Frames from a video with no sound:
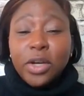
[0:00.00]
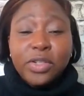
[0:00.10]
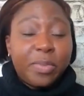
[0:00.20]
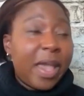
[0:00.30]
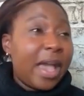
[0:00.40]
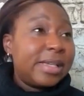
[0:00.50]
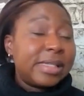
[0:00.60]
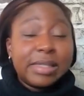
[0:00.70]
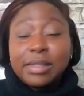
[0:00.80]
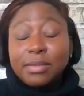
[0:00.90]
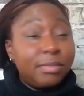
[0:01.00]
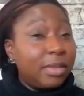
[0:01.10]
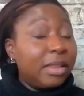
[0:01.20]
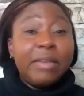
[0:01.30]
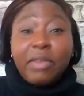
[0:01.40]
know Japan is
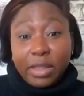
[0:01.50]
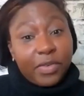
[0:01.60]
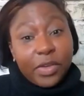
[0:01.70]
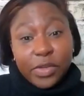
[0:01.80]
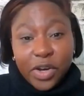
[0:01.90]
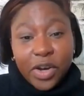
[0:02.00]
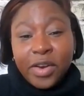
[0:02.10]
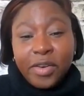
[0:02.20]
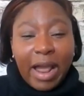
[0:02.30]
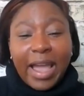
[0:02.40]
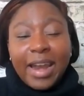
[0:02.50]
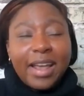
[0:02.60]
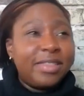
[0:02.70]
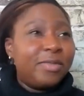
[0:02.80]
living in the future, right?